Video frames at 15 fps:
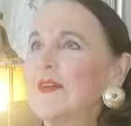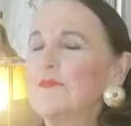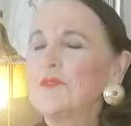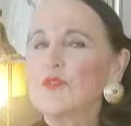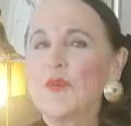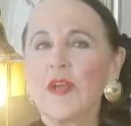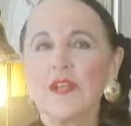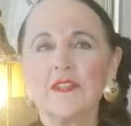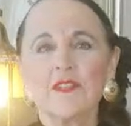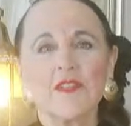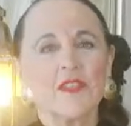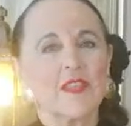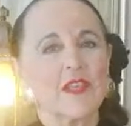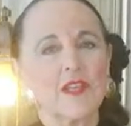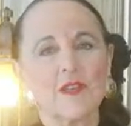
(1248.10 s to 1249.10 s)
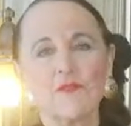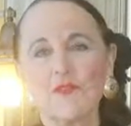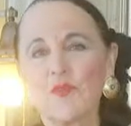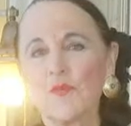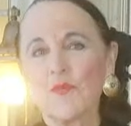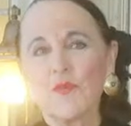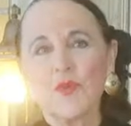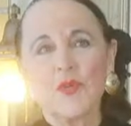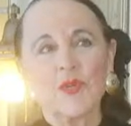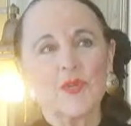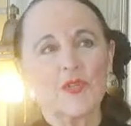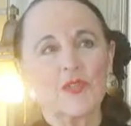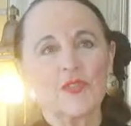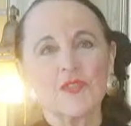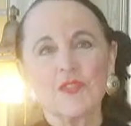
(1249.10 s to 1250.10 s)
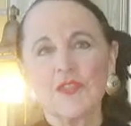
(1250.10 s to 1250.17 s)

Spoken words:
trying to think of the words.